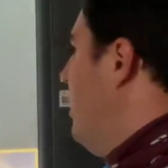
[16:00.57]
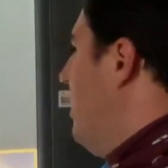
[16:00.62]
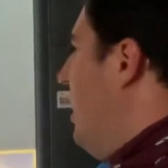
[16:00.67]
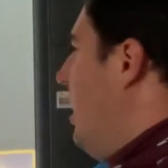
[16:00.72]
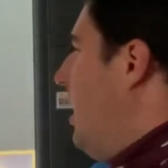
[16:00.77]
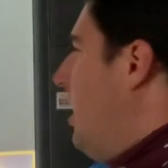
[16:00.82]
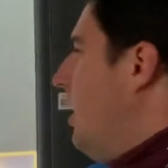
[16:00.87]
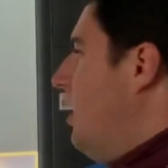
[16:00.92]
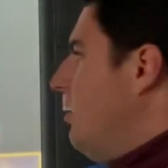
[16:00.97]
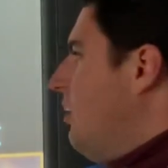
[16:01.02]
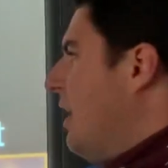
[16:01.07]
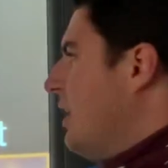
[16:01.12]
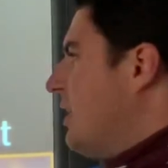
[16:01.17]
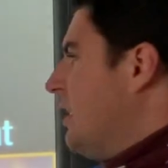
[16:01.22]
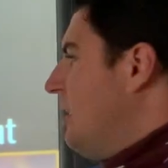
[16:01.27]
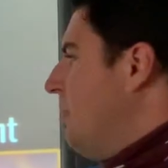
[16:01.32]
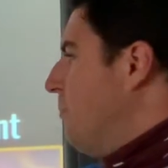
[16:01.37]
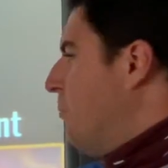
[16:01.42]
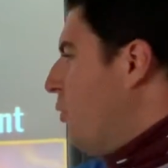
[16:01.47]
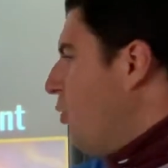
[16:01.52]
like
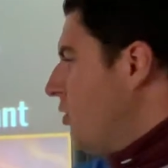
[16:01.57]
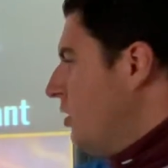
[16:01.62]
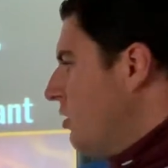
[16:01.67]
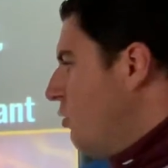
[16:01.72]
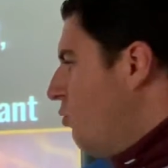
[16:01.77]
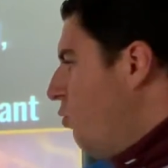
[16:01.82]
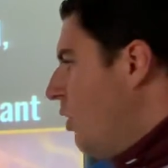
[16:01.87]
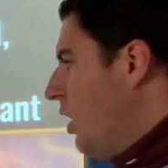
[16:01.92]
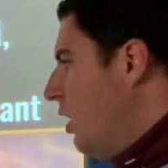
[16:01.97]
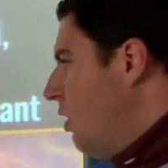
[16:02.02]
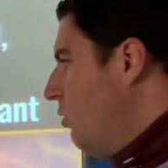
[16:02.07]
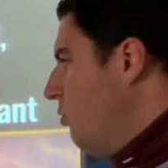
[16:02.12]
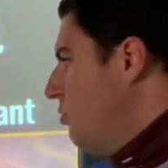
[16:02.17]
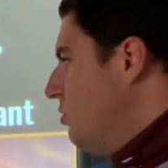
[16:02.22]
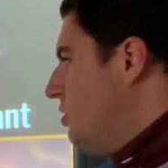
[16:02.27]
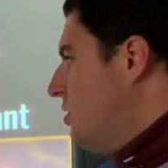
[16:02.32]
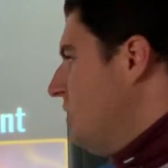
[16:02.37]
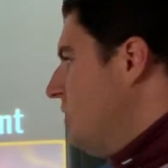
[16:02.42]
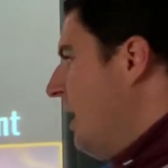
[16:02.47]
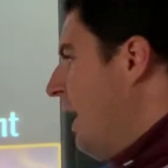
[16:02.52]
an important
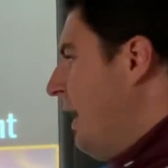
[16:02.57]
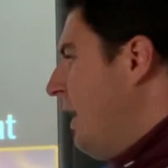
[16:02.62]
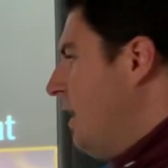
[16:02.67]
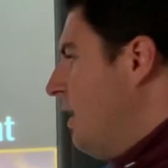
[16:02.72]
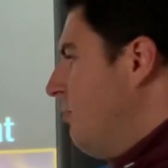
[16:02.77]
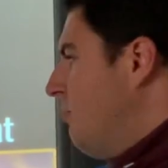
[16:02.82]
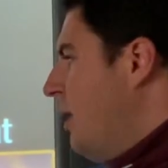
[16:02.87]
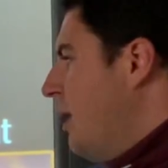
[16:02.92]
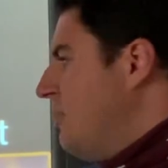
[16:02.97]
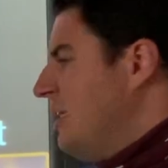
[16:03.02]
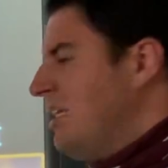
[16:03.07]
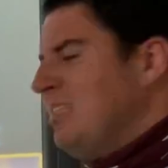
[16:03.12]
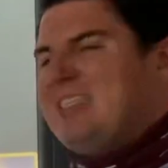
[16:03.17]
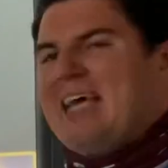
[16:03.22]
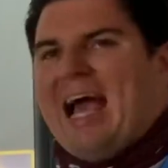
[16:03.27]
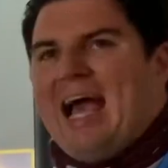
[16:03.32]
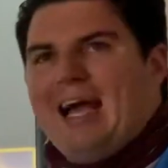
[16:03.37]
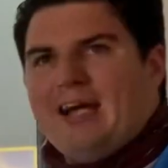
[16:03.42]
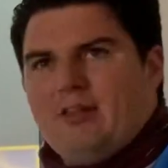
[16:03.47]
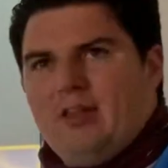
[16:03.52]
quote and maybe a
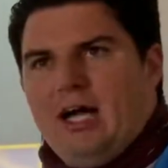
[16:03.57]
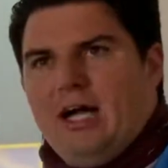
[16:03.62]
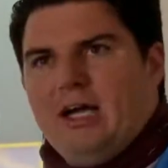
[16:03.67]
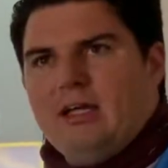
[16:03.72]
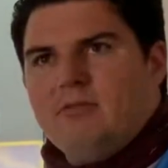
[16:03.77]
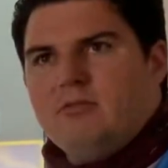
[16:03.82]
tagline.